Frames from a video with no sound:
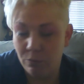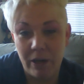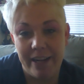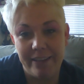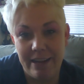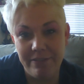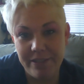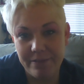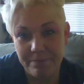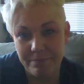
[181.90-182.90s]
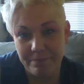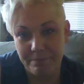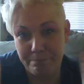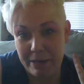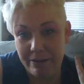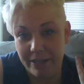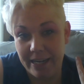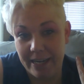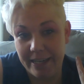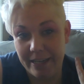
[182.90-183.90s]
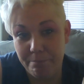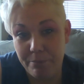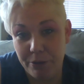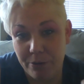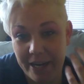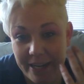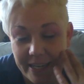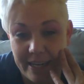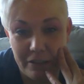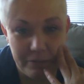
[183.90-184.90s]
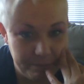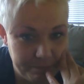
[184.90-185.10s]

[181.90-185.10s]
when I left, Pirate Guy and Bo were hanging out.